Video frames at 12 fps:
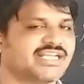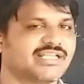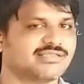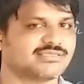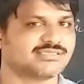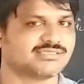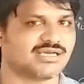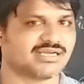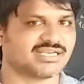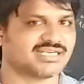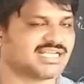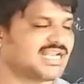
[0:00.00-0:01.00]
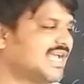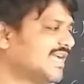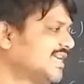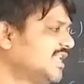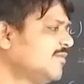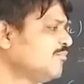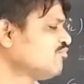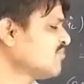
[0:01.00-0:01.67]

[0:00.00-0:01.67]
degrees is the critical angle.